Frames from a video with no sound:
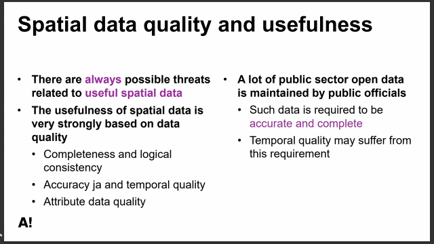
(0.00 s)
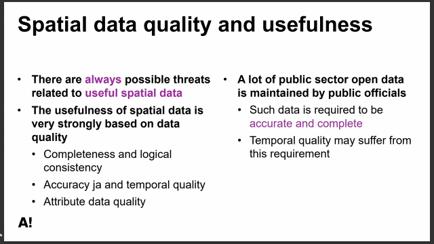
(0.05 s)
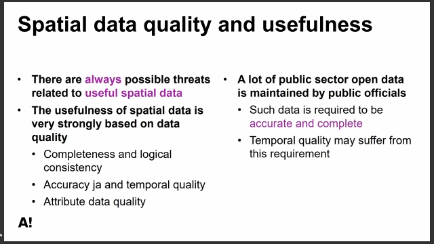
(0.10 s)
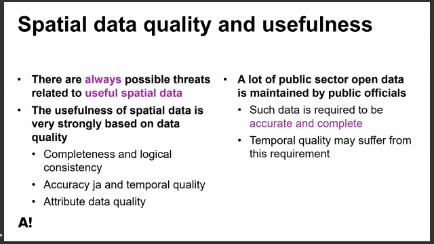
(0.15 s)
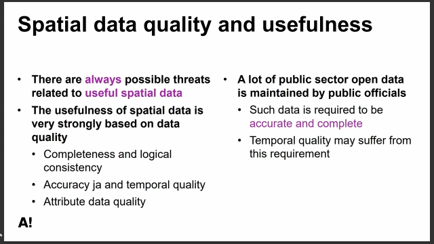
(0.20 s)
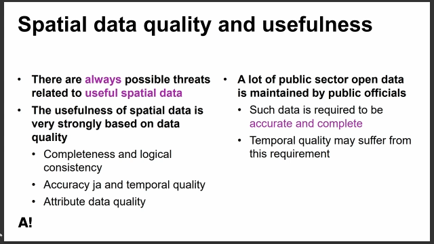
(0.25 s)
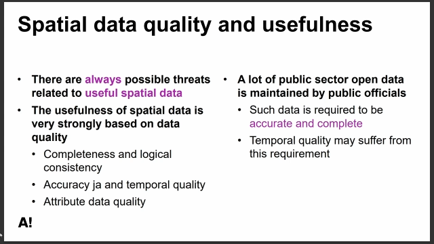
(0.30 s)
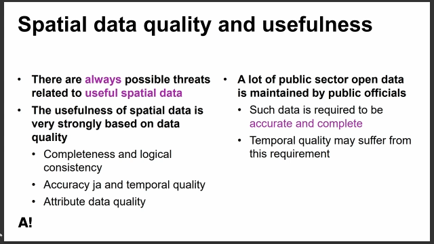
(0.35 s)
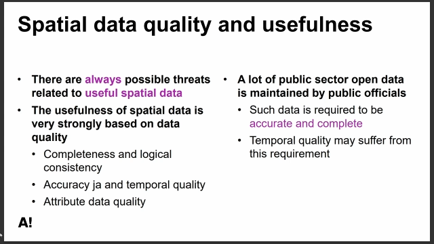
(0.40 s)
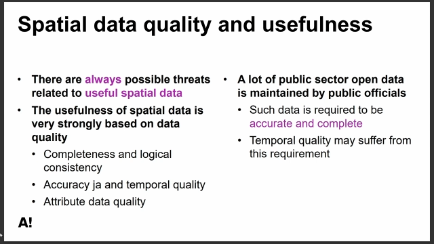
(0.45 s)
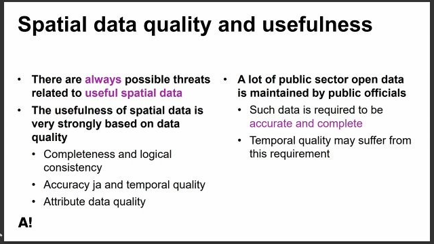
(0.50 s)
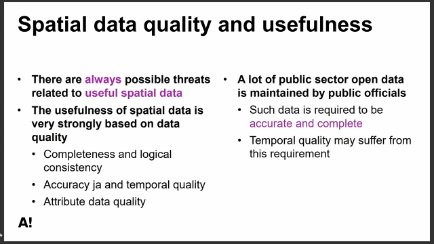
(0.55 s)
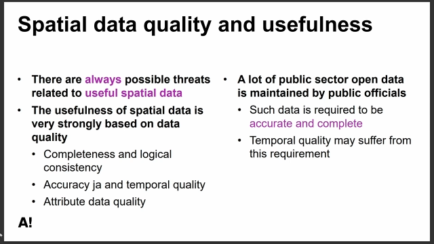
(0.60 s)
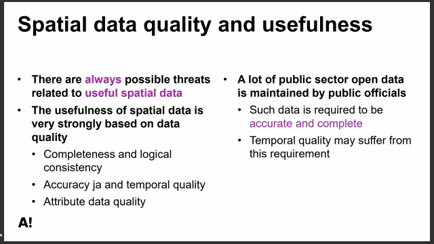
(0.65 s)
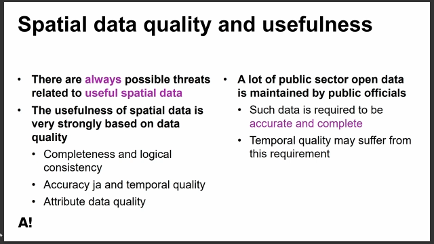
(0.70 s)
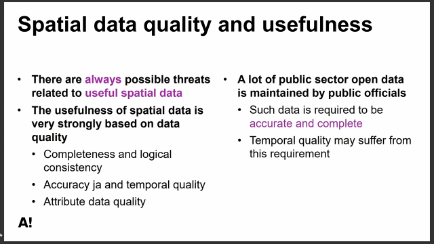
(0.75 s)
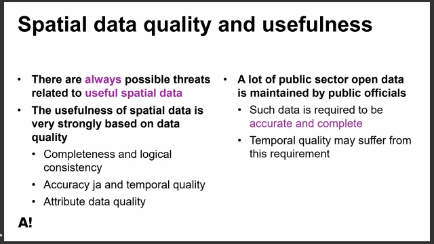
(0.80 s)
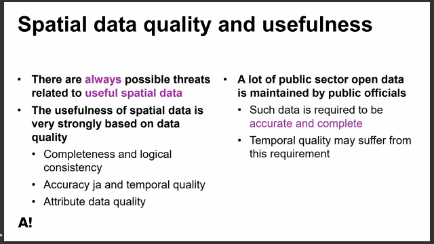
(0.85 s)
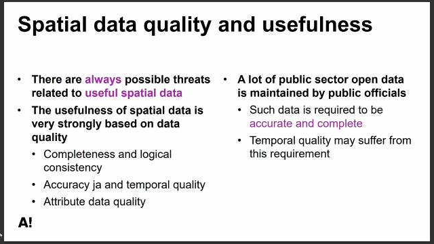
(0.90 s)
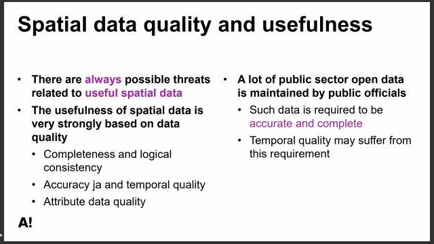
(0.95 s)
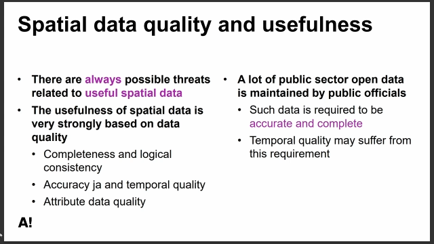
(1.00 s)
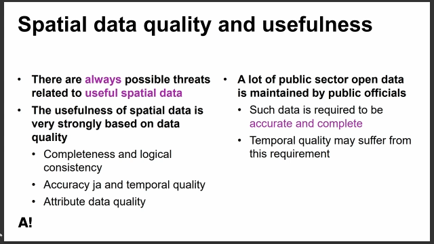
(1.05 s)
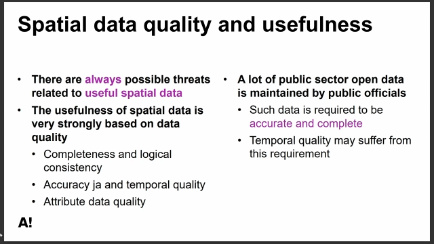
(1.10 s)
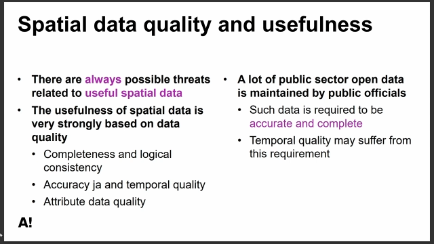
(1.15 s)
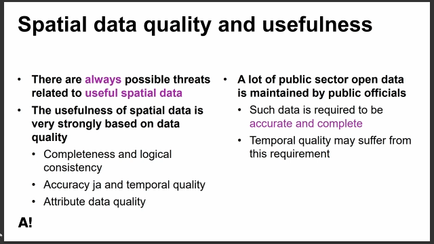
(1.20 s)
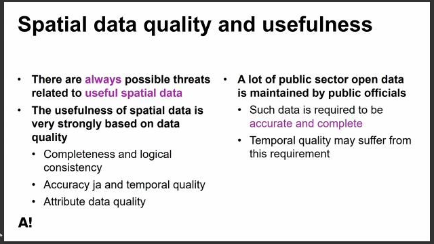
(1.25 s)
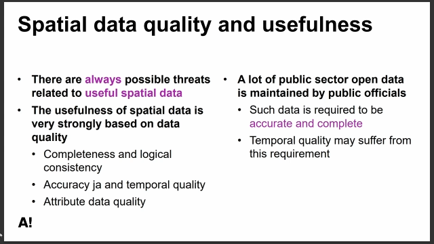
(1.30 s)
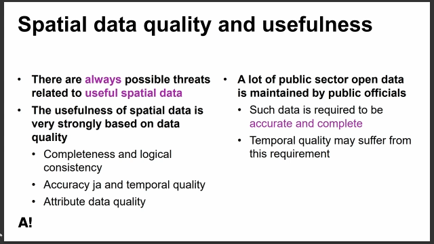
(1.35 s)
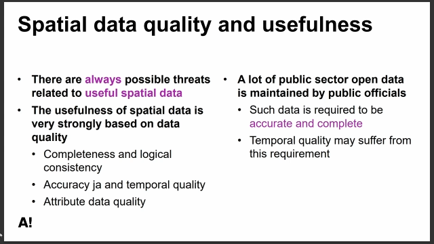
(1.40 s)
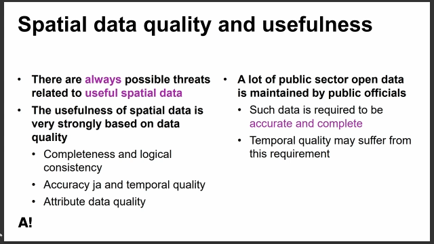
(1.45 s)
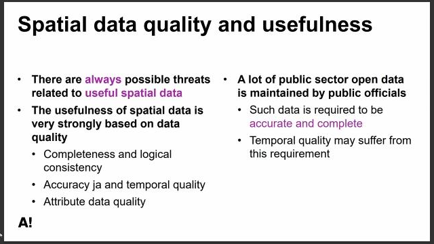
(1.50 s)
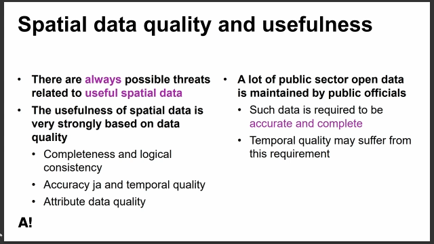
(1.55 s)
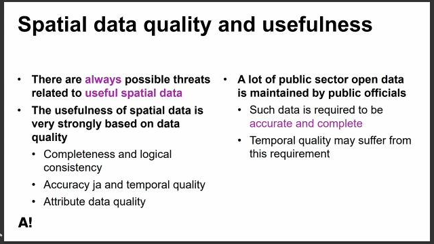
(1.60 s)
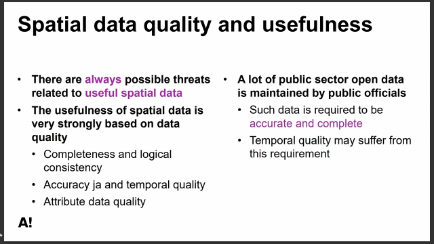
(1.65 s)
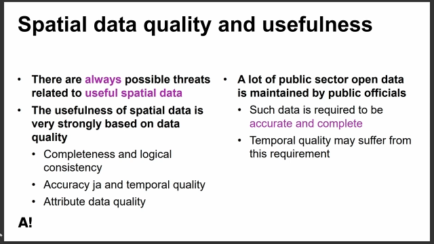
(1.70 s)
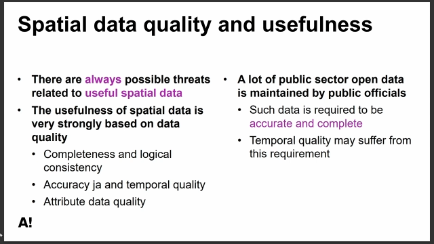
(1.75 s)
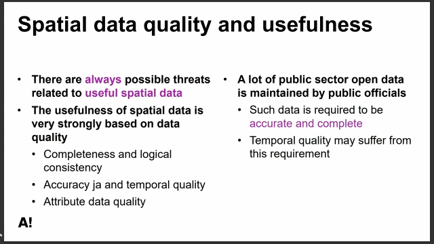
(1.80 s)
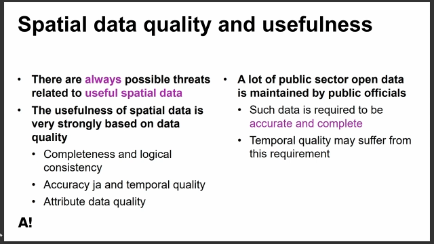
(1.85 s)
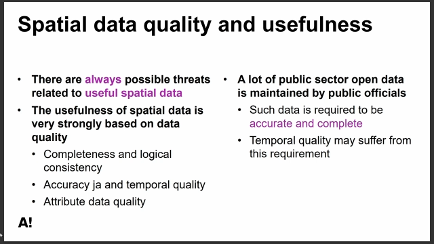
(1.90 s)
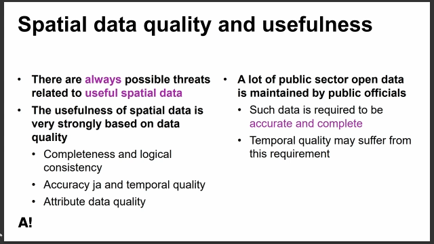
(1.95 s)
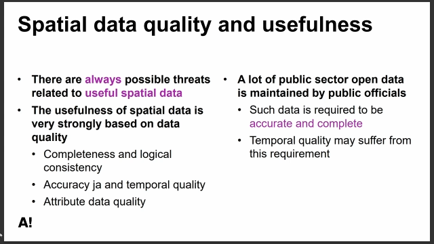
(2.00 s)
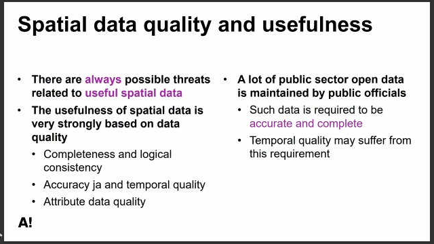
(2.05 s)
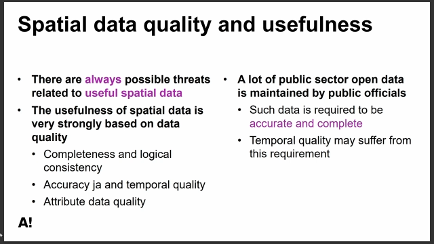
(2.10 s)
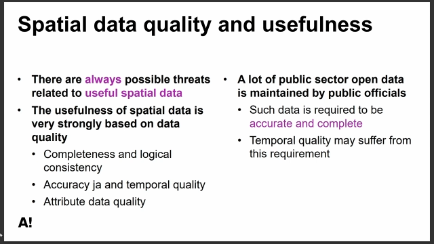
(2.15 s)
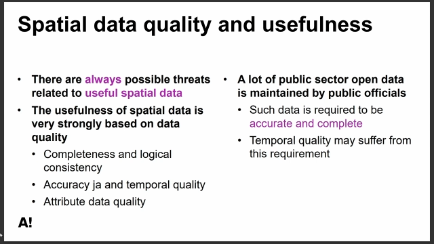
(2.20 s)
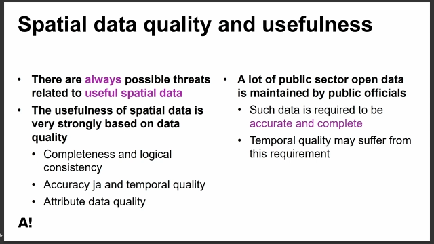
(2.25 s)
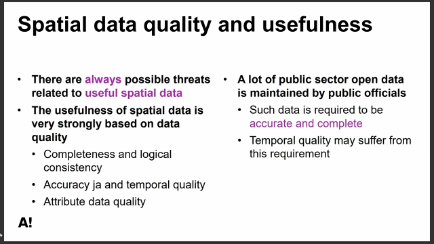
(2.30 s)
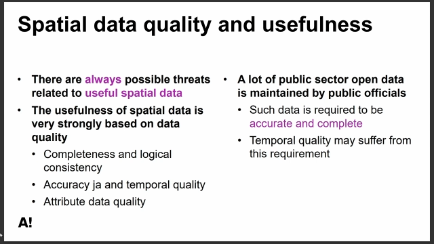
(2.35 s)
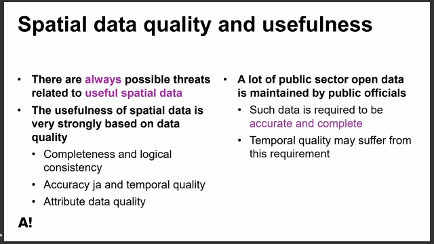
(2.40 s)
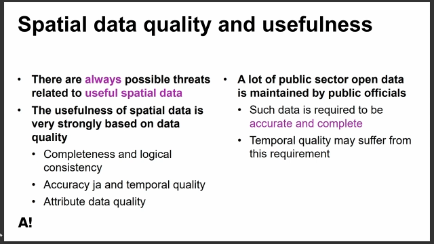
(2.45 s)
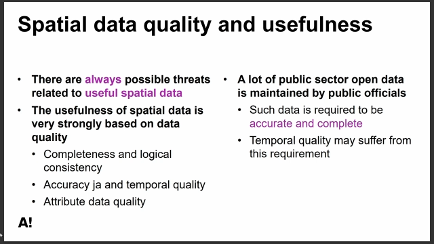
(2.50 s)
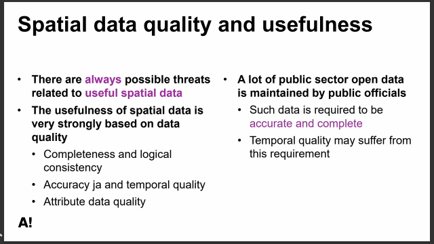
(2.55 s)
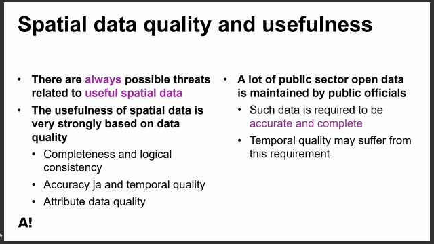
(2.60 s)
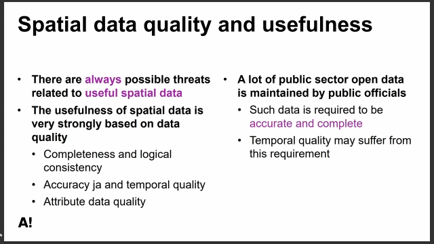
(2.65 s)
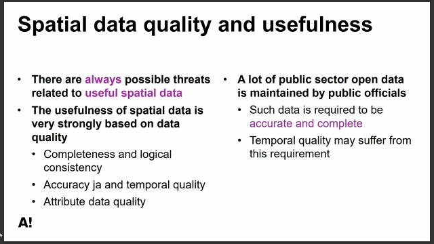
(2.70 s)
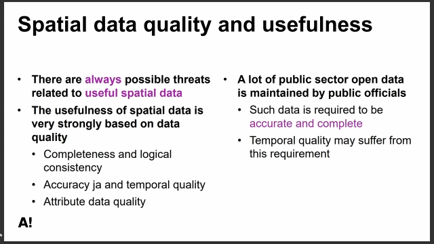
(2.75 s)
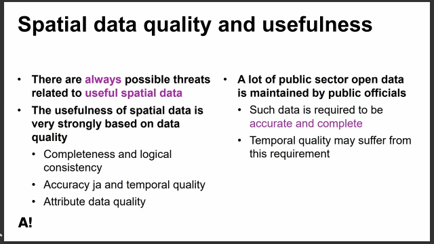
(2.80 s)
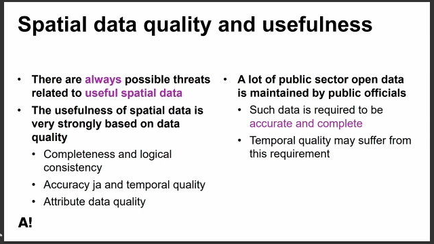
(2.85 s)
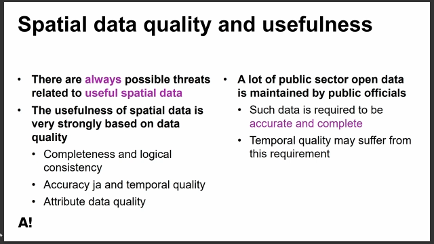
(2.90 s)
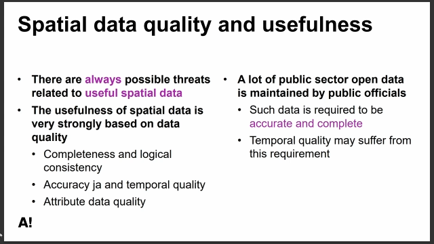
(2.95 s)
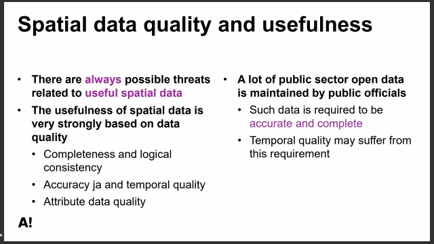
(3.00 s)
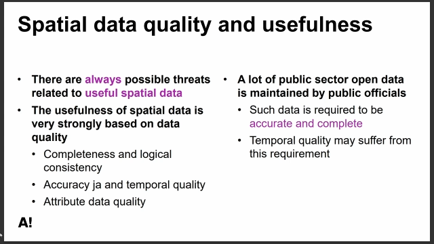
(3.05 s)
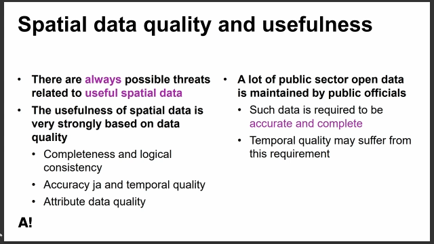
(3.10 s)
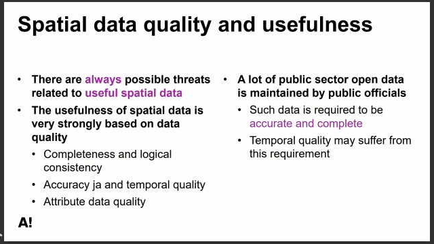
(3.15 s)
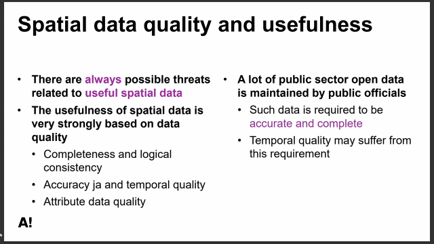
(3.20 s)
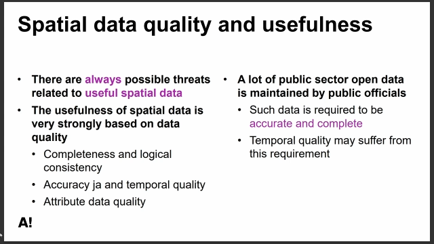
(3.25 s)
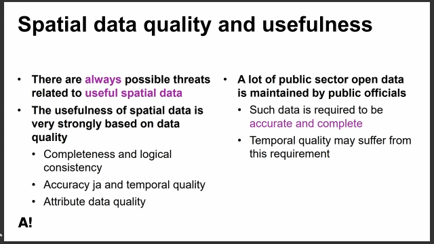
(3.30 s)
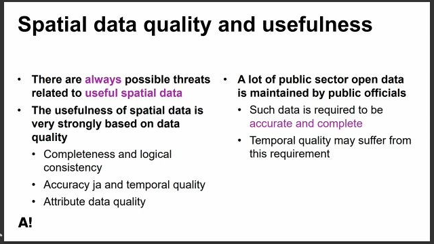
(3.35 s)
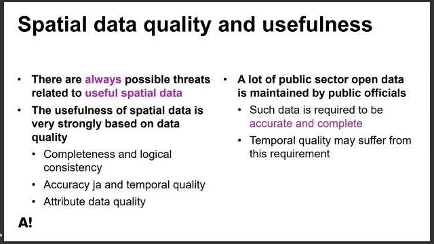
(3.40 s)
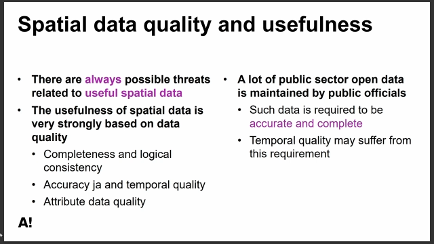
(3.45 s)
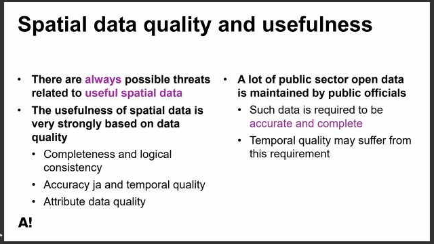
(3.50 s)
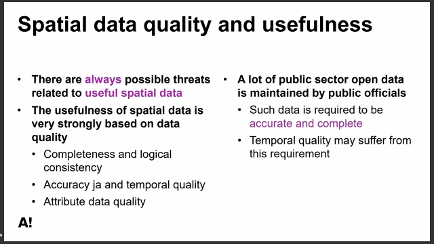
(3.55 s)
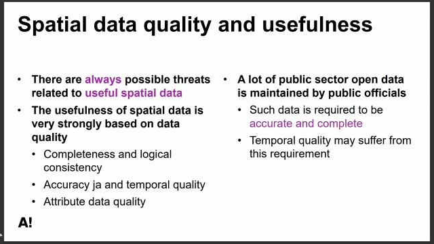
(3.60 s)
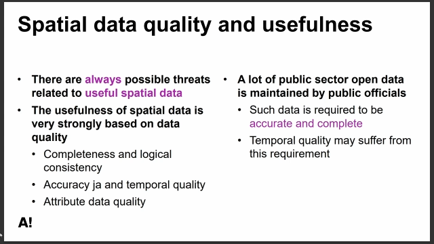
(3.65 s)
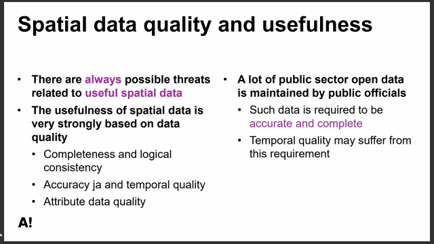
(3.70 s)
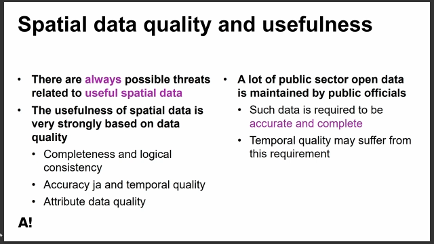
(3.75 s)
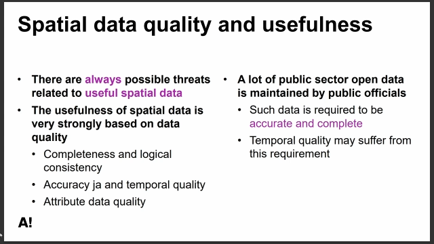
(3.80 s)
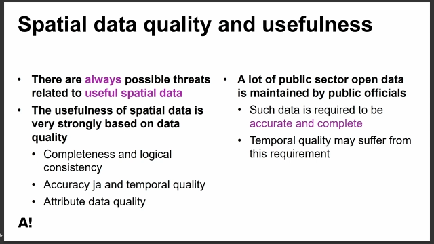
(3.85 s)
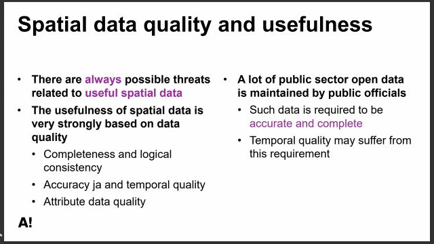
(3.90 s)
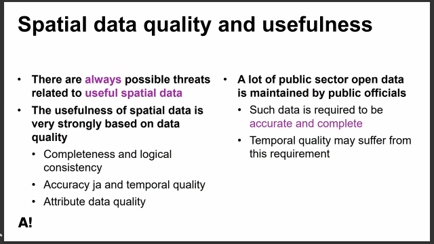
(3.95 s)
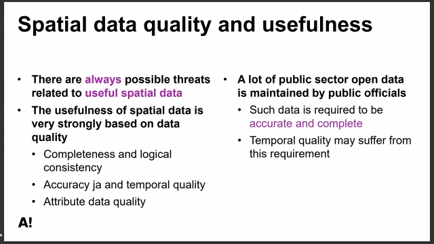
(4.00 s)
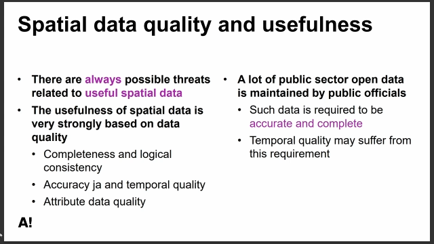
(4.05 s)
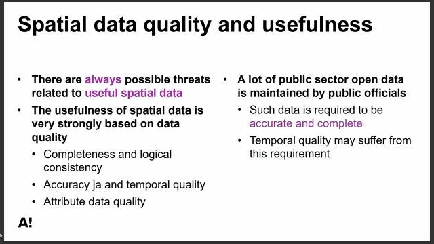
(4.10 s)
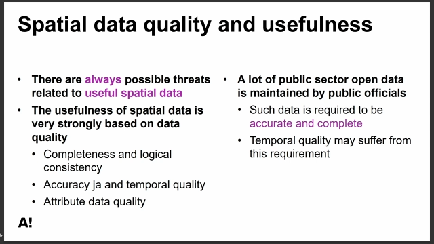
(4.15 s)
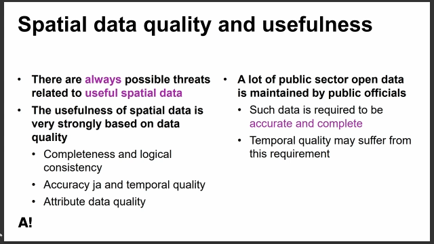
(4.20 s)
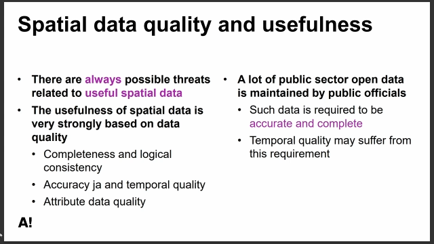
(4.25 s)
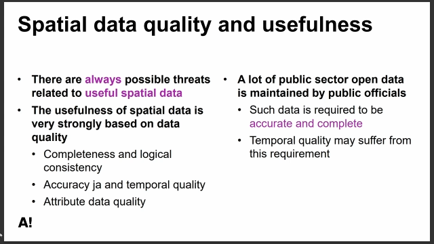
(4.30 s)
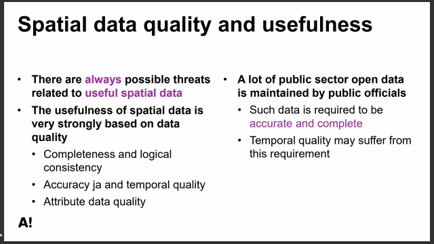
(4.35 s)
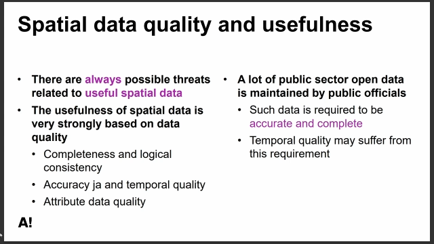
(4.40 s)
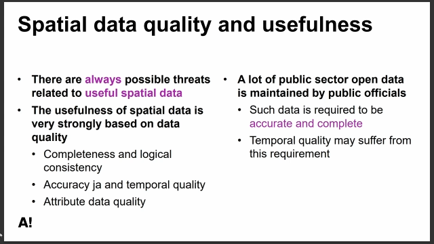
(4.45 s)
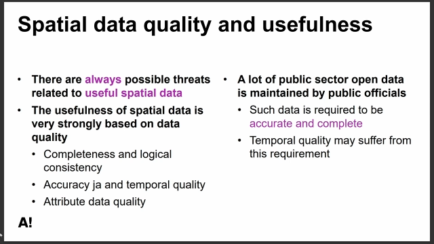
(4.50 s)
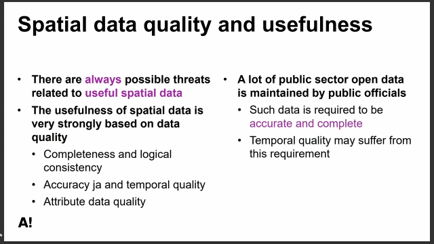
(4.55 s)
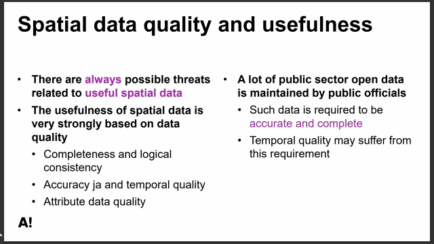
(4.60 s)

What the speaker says: [unreadable: no face in view]